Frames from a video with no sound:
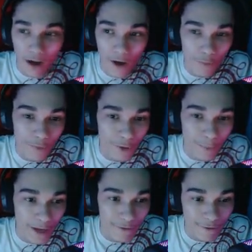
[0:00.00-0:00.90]
I'll be right
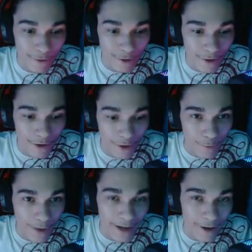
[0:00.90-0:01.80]
back for another
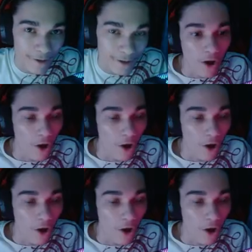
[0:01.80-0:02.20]
round.